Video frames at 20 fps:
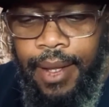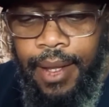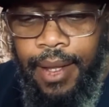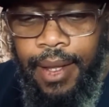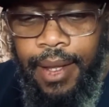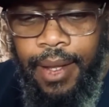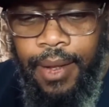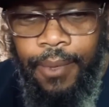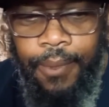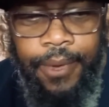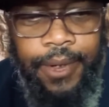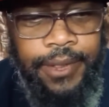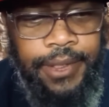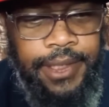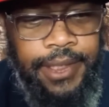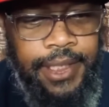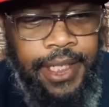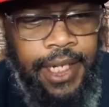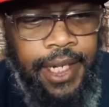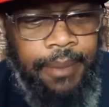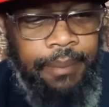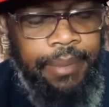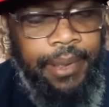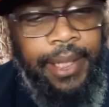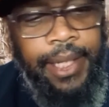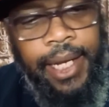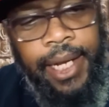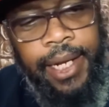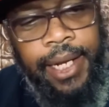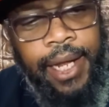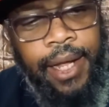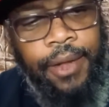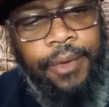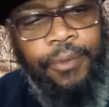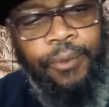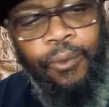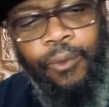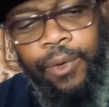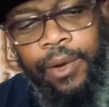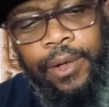we're seeing played out in
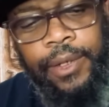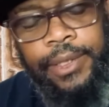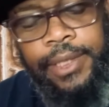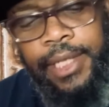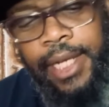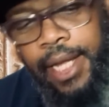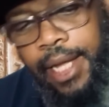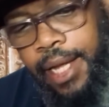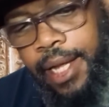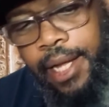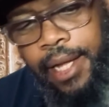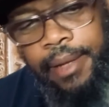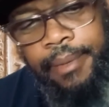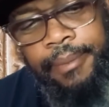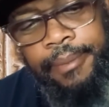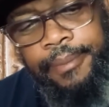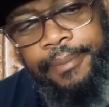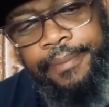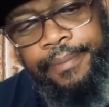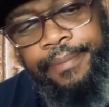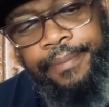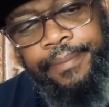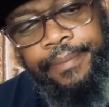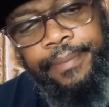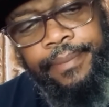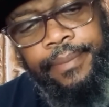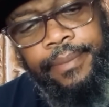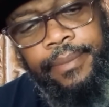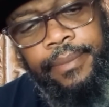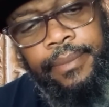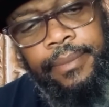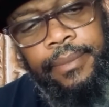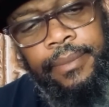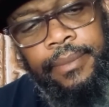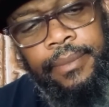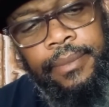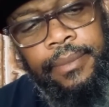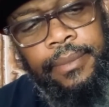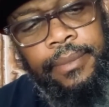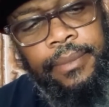real time
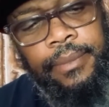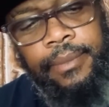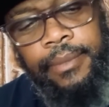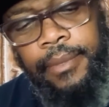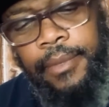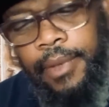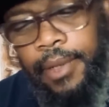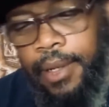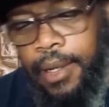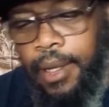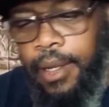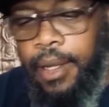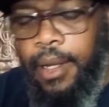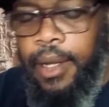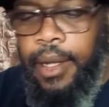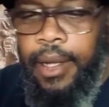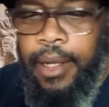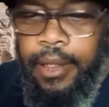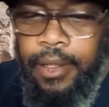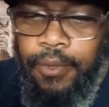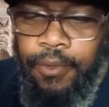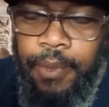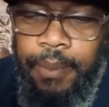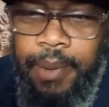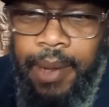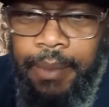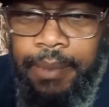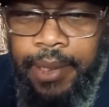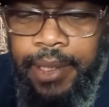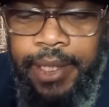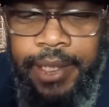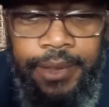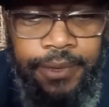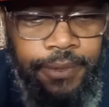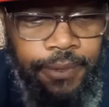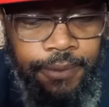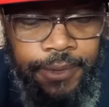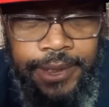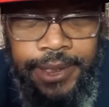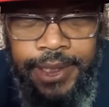the Republican
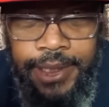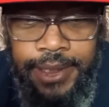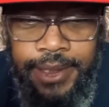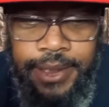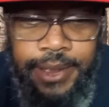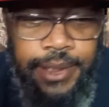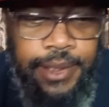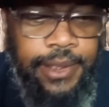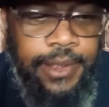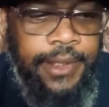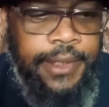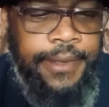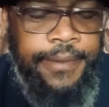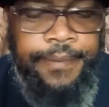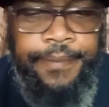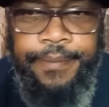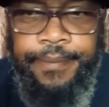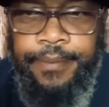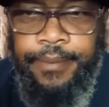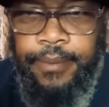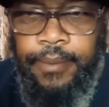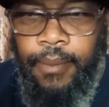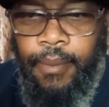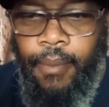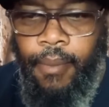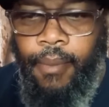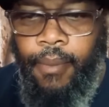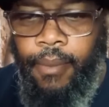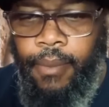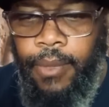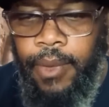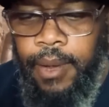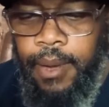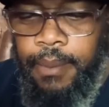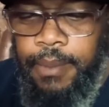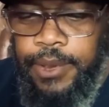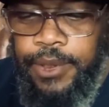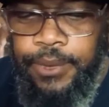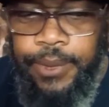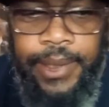resistance
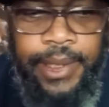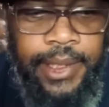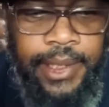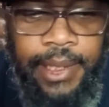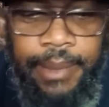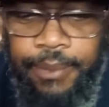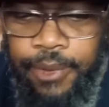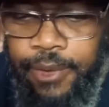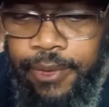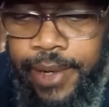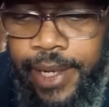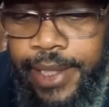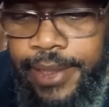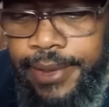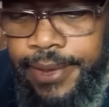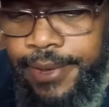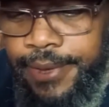between the Democrats.